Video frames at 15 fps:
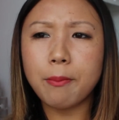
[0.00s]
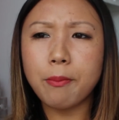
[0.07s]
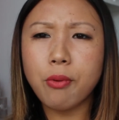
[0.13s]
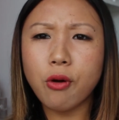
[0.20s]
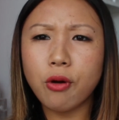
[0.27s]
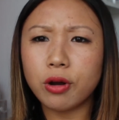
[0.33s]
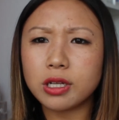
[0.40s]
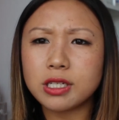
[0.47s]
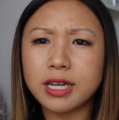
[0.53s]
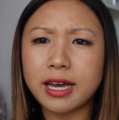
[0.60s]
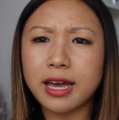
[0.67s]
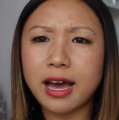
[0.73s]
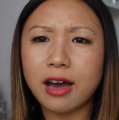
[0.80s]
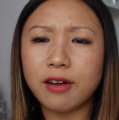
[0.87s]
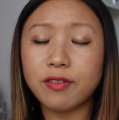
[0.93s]
product I
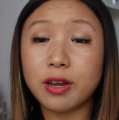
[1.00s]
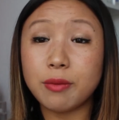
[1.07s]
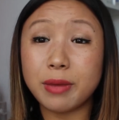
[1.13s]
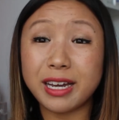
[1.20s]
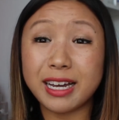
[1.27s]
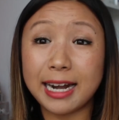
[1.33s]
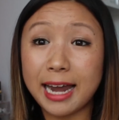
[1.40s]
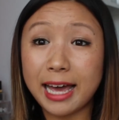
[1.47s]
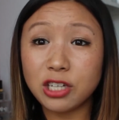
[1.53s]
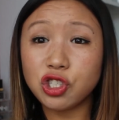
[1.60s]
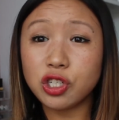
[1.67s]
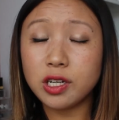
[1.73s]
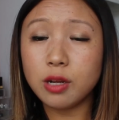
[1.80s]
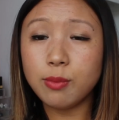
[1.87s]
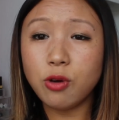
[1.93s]
have in my
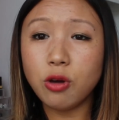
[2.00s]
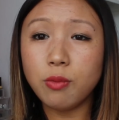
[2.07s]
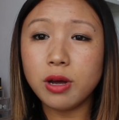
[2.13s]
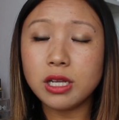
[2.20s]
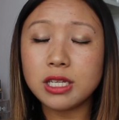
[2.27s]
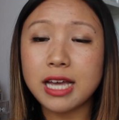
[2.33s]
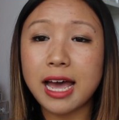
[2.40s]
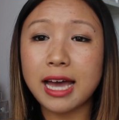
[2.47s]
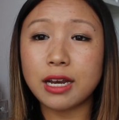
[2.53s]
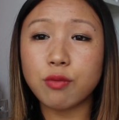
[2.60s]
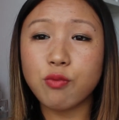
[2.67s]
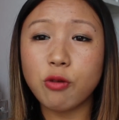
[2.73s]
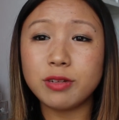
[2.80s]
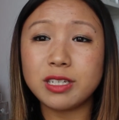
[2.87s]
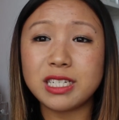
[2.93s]
collection at the moment, and it's
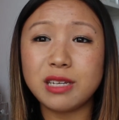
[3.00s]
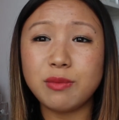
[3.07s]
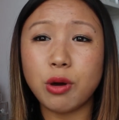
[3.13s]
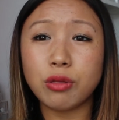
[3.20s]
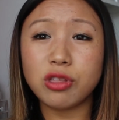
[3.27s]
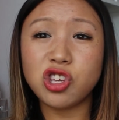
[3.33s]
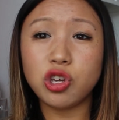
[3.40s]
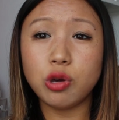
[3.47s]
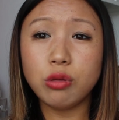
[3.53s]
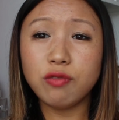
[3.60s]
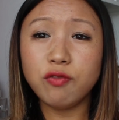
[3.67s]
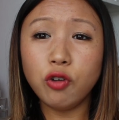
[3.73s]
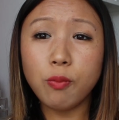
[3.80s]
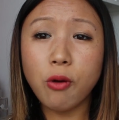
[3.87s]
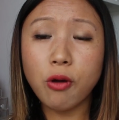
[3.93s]
probably the most
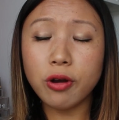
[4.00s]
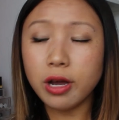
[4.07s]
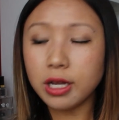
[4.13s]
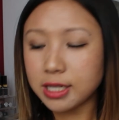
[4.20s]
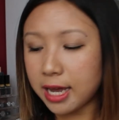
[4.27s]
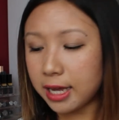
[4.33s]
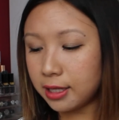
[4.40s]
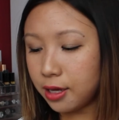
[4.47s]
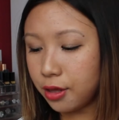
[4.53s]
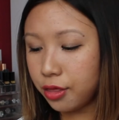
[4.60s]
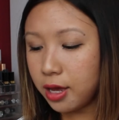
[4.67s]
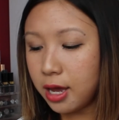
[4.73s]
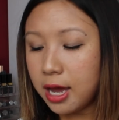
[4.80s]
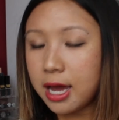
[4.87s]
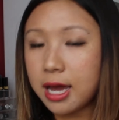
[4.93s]
useful product. And
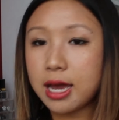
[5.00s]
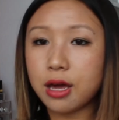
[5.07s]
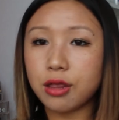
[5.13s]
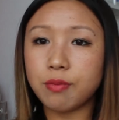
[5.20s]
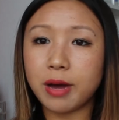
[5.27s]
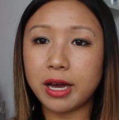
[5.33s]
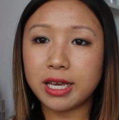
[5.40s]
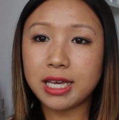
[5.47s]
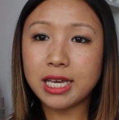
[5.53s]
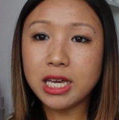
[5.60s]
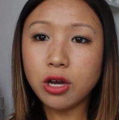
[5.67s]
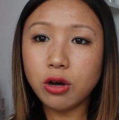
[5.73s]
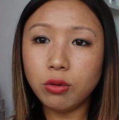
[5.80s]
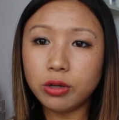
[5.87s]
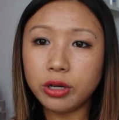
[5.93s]
this is my
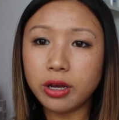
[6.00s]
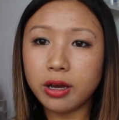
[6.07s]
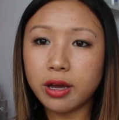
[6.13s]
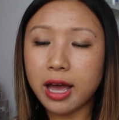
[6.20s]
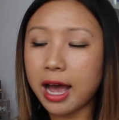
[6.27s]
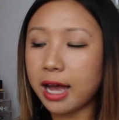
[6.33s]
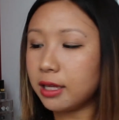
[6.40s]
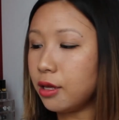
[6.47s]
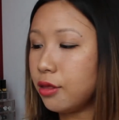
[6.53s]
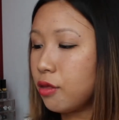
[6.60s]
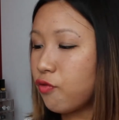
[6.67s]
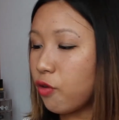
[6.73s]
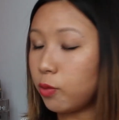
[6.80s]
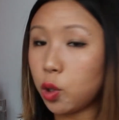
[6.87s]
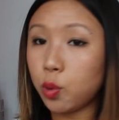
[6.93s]
key holder, and this
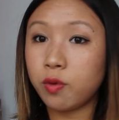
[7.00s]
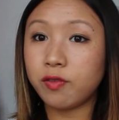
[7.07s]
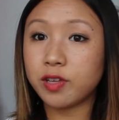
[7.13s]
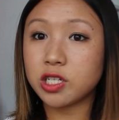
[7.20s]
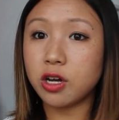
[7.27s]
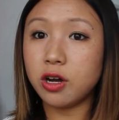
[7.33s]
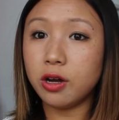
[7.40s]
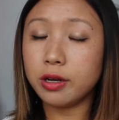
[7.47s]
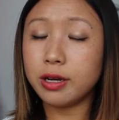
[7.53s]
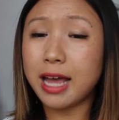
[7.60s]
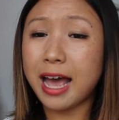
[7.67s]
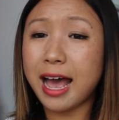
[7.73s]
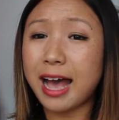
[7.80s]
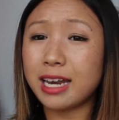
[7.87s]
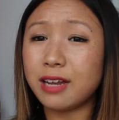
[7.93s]
is from Louis Vuitton.
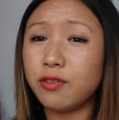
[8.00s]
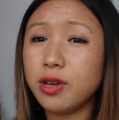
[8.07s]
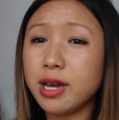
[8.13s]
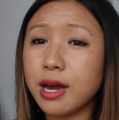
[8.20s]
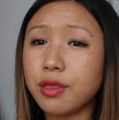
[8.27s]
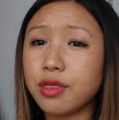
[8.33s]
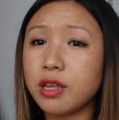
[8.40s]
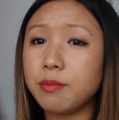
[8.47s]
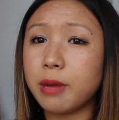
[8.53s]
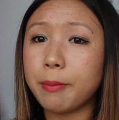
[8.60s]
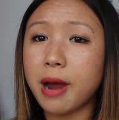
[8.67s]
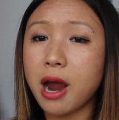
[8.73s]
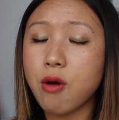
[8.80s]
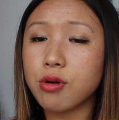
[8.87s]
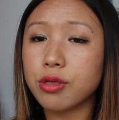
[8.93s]
And if you guys see my
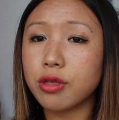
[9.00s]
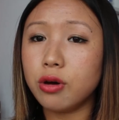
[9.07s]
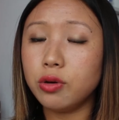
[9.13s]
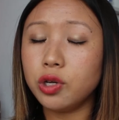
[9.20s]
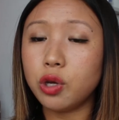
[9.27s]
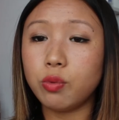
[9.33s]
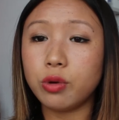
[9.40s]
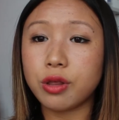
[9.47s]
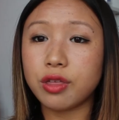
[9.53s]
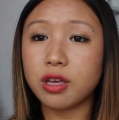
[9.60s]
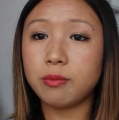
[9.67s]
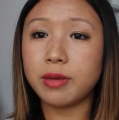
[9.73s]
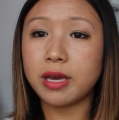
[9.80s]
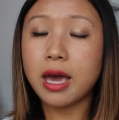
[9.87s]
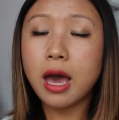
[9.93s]
parasol, you would have
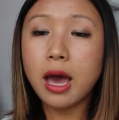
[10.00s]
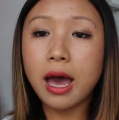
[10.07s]
seen me